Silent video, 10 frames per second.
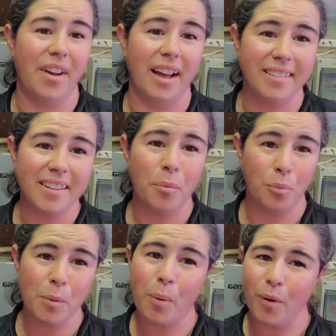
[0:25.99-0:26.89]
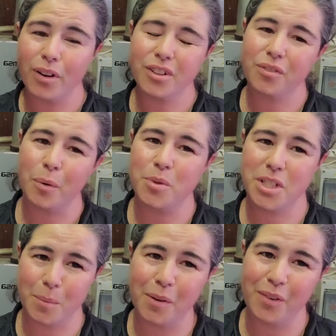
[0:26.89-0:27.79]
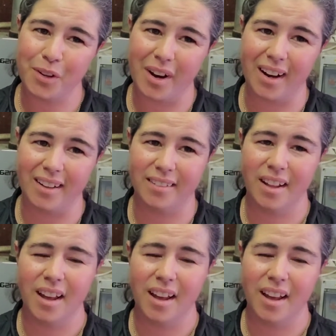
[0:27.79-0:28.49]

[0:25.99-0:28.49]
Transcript: I've had some reports from some of you guys